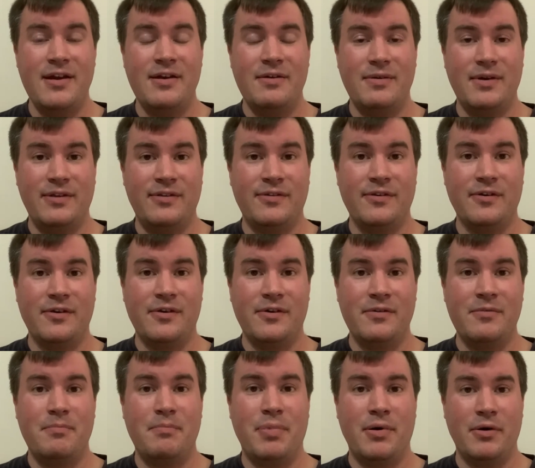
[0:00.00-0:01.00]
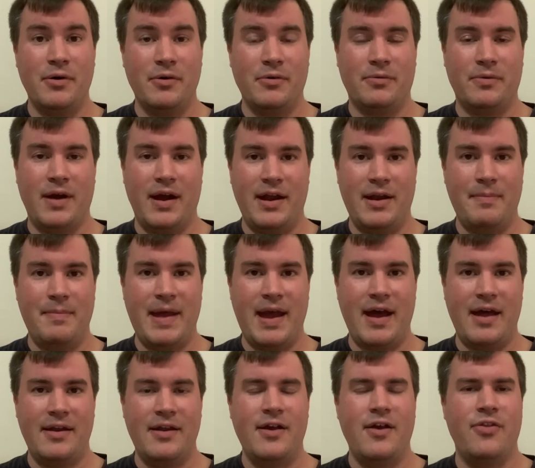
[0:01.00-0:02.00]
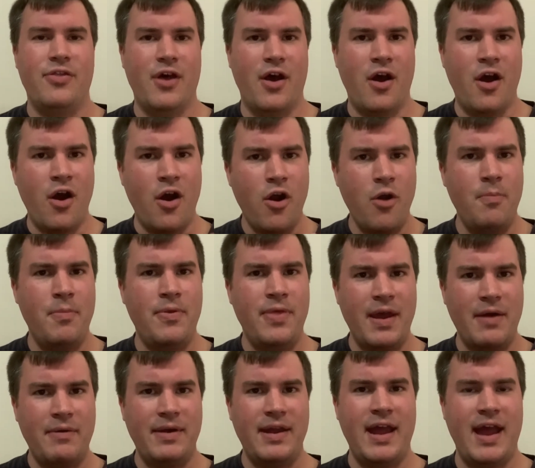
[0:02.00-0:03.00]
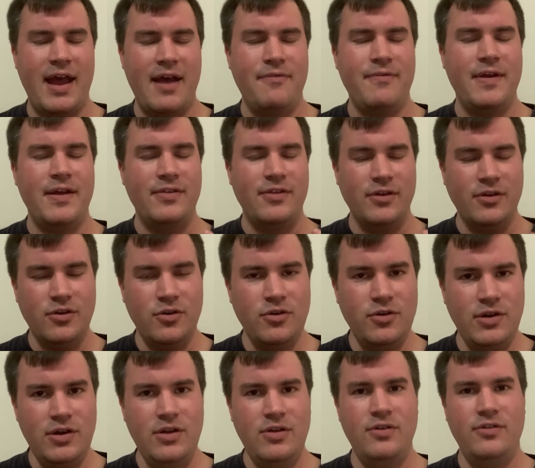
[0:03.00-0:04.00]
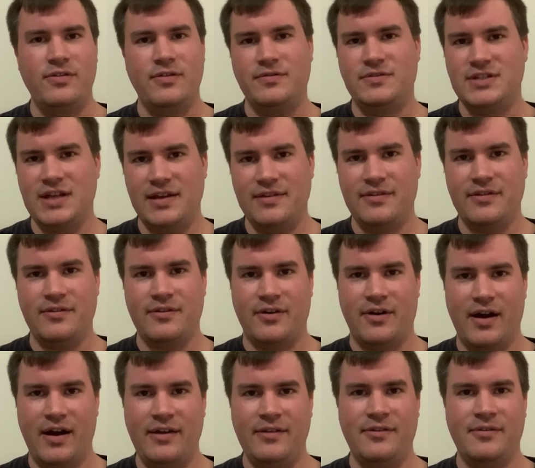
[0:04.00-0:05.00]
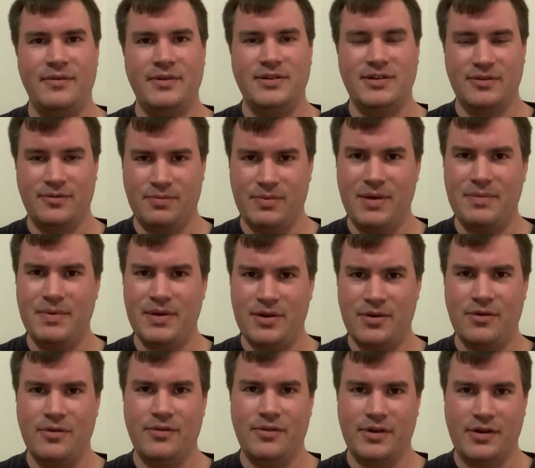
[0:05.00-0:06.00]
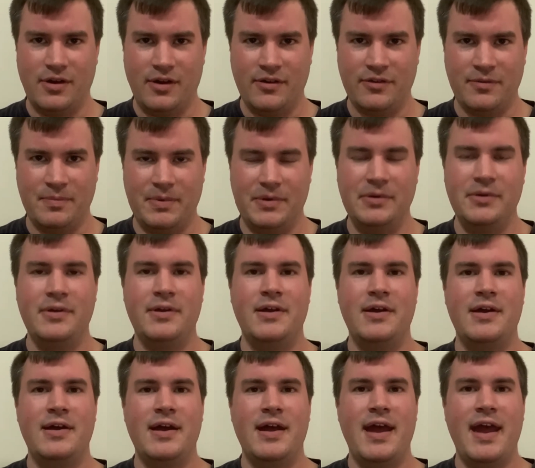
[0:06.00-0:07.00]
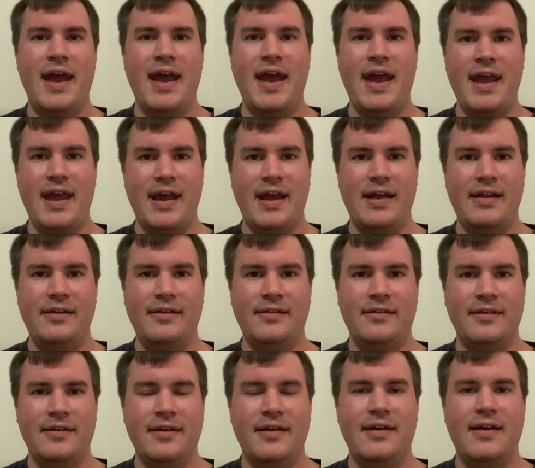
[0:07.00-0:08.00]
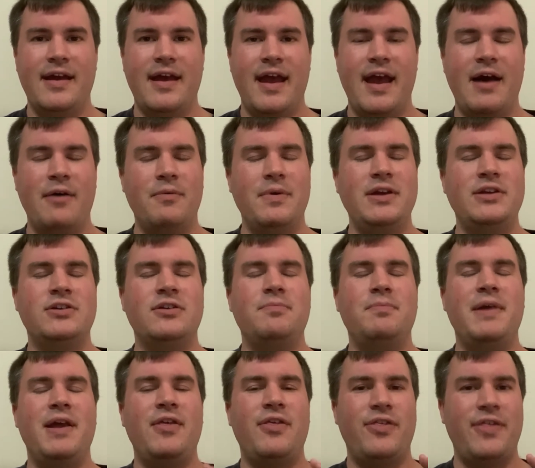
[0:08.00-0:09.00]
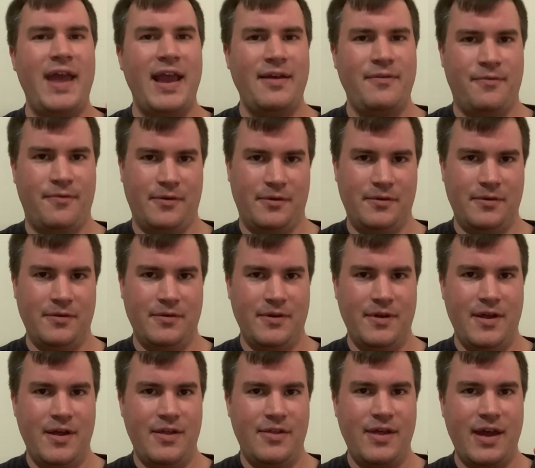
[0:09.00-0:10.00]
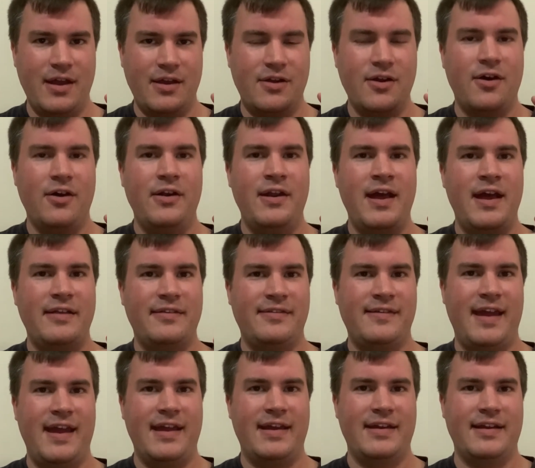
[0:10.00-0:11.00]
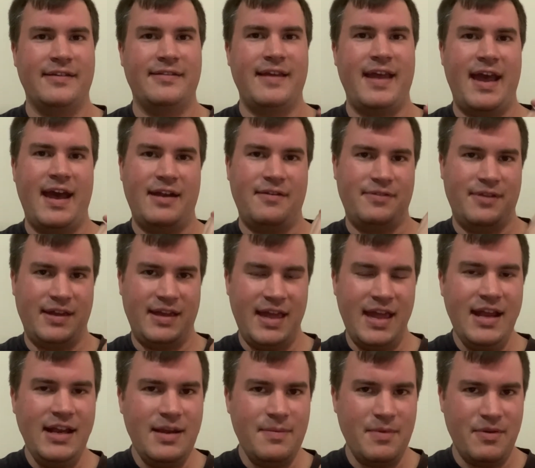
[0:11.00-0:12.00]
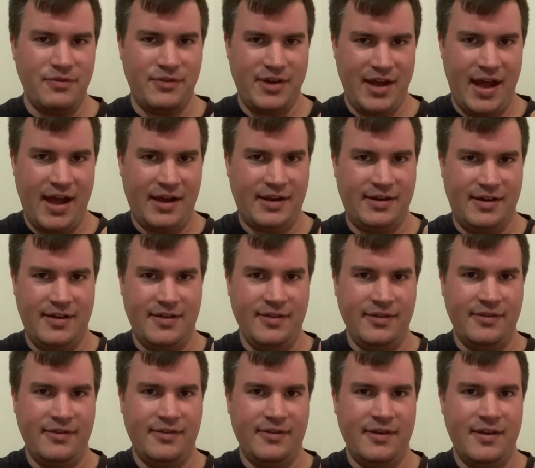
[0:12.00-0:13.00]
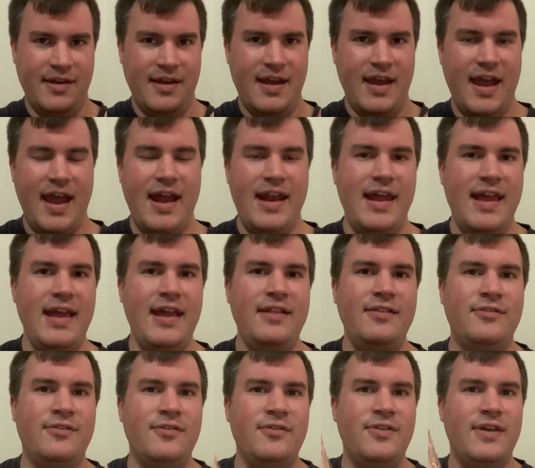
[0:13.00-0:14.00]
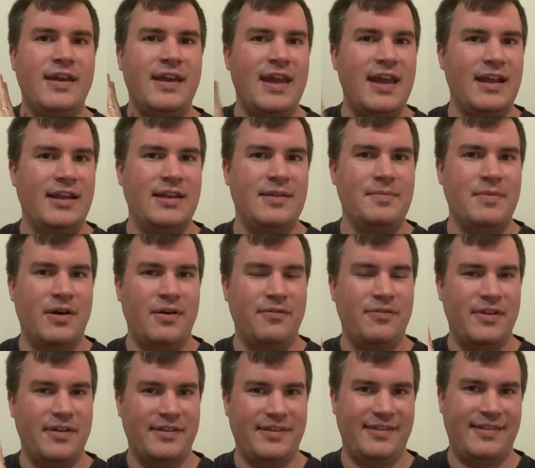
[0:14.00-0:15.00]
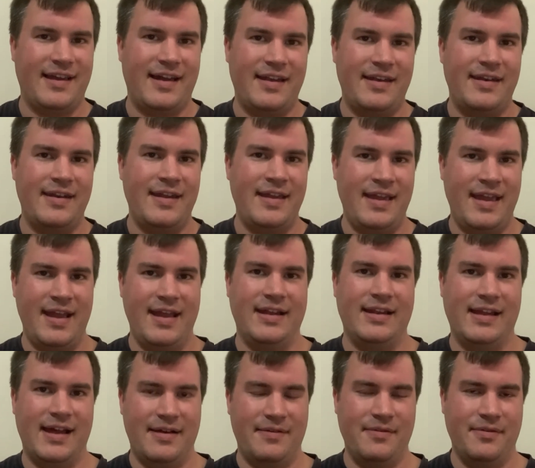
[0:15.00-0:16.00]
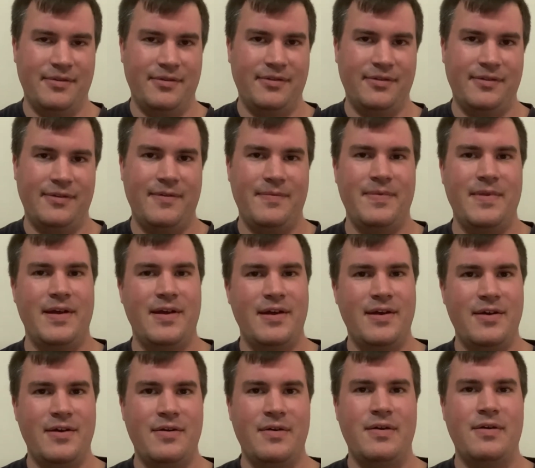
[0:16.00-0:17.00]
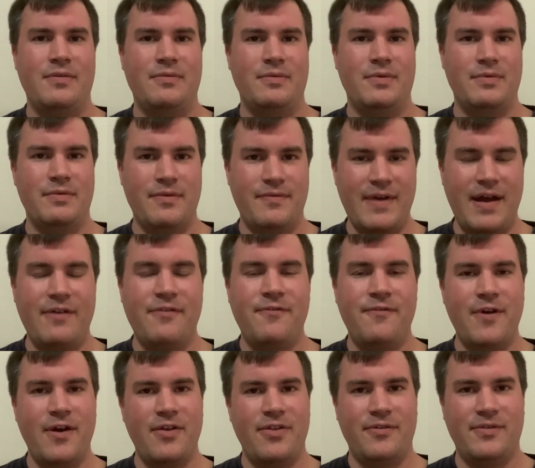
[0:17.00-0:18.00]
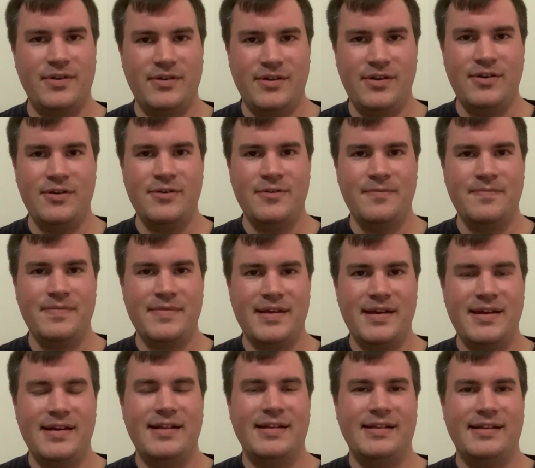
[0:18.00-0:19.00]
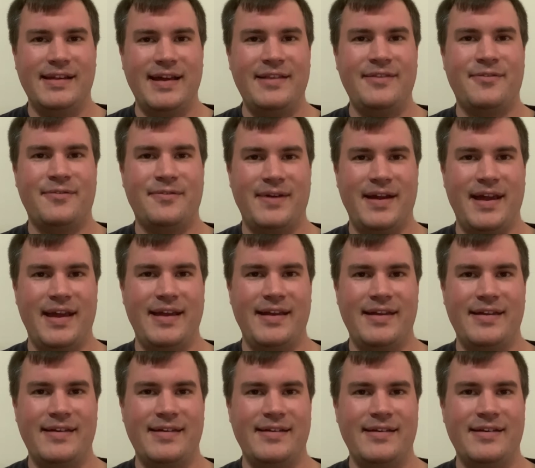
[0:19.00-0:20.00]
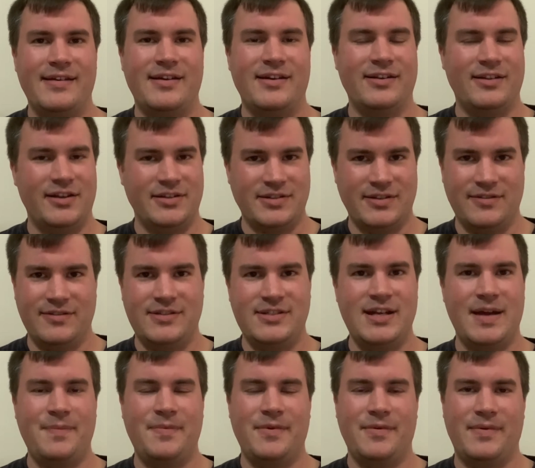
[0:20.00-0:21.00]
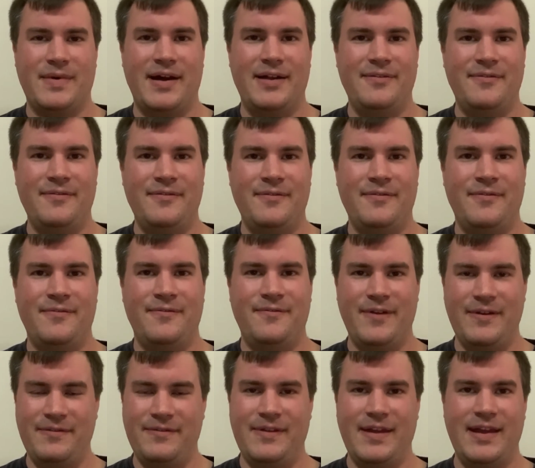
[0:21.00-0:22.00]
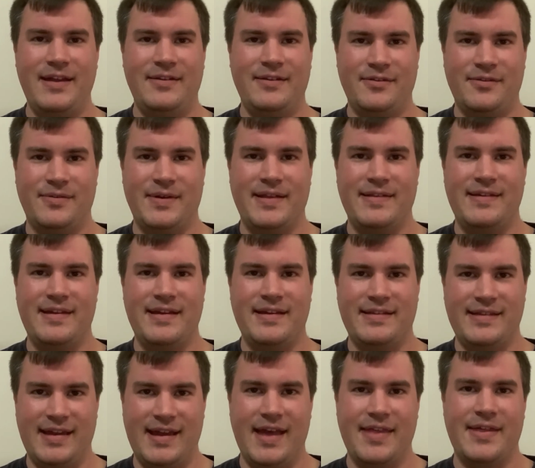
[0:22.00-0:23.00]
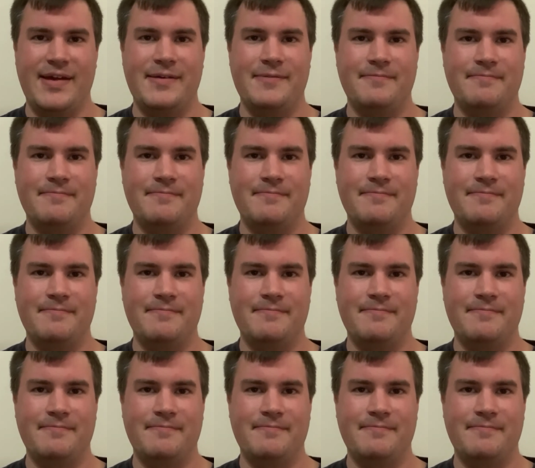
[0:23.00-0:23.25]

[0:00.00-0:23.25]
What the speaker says: we saw Paul write about the hope that we have in the good news of Jesus Christ, which is what we call the gospel, and how we should be thankful that God has taken us out of the kingdom of darkness and into the kingdom of the Son he loves. Well, without further ado, let's read Colossians chapter 1, 15 to 20 together.